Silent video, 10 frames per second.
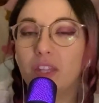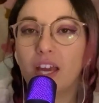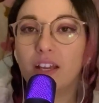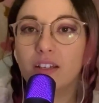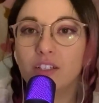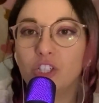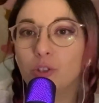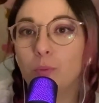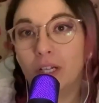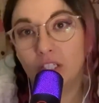then she'll
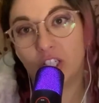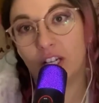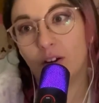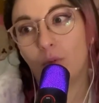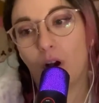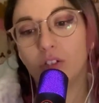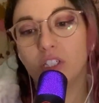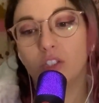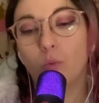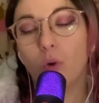pitch it while
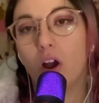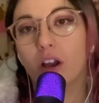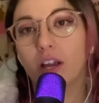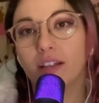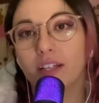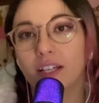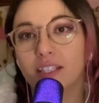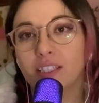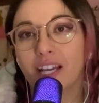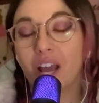she's at work and then
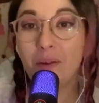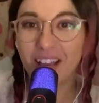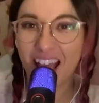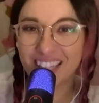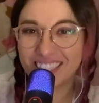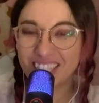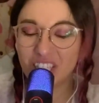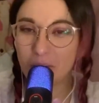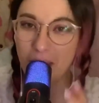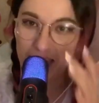it's like, oh my god, that's such
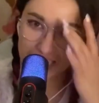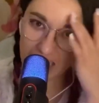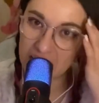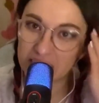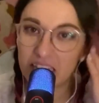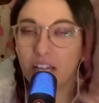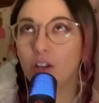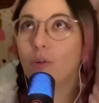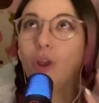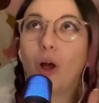an amazing idea. And
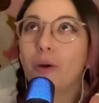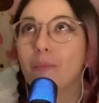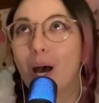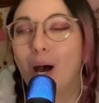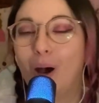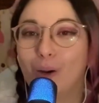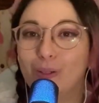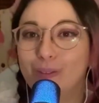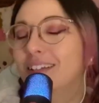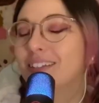lo and
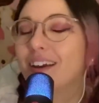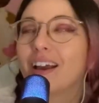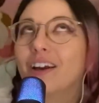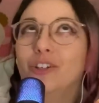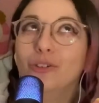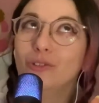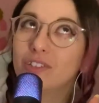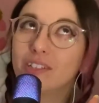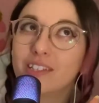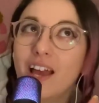behold, it's like a huge
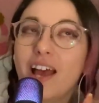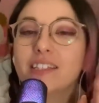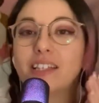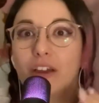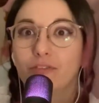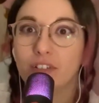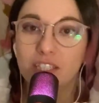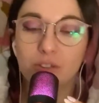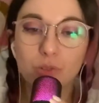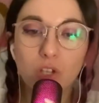success every
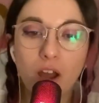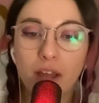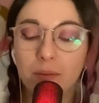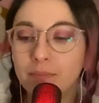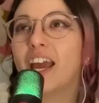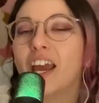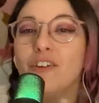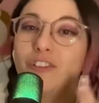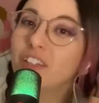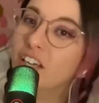single time.
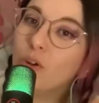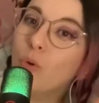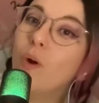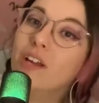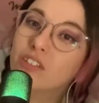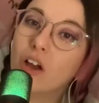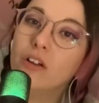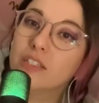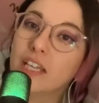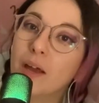Everything always
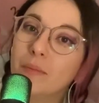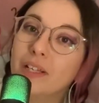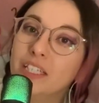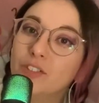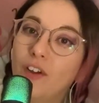goes in Emily's